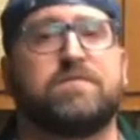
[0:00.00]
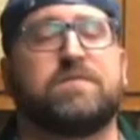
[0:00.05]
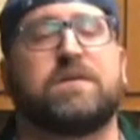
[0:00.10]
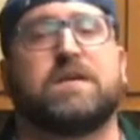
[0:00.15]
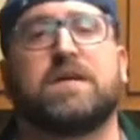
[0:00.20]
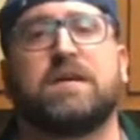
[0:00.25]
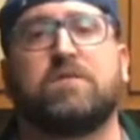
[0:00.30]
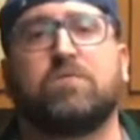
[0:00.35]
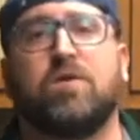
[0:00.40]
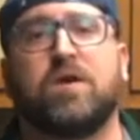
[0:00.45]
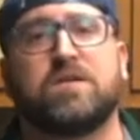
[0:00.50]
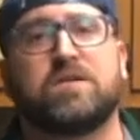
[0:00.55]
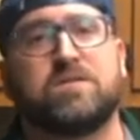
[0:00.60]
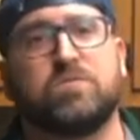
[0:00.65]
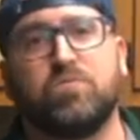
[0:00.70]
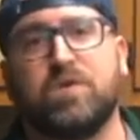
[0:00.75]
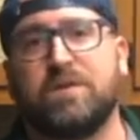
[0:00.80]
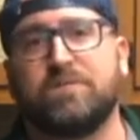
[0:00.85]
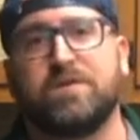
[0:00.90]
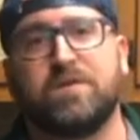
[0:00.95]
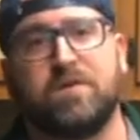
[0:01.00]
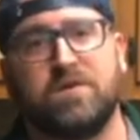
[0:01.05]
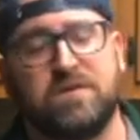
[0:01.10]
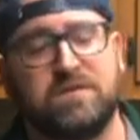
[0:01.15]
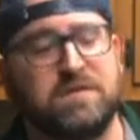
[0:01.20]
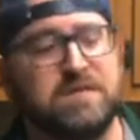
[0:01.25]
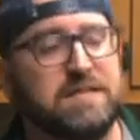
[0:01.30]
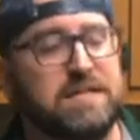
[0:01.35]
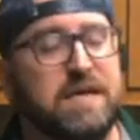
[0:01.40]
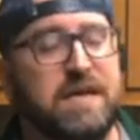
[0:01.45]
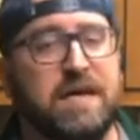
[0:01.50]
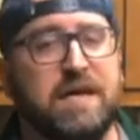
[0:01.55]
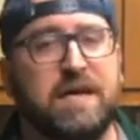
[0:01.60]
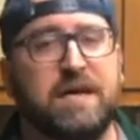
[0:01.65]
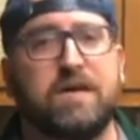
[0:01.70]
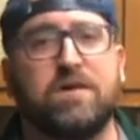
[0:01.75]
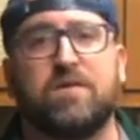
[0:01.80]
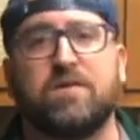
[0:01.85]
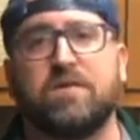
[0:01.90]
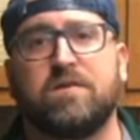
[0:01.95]
Uh, I watched a webinar
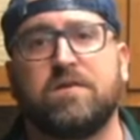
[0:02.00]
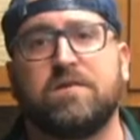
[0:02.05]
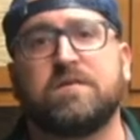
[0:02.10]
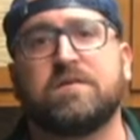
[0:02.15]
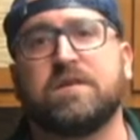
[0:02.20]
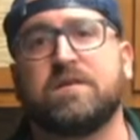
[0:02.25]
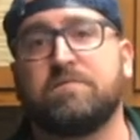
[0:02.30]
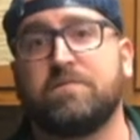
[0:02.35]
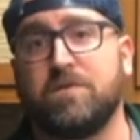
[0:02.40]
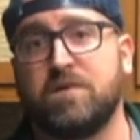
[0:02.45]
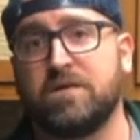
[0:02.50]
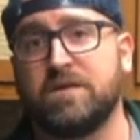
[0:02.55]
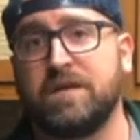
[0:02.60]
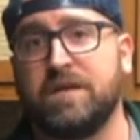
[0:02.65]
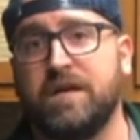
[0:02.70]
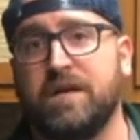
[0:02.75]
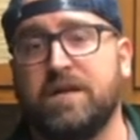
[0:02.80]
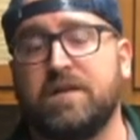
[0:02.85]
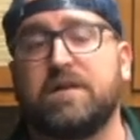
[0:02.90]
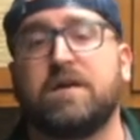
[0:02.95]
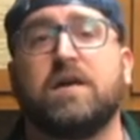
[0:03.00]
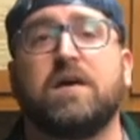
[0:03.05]
today on ConvertKit.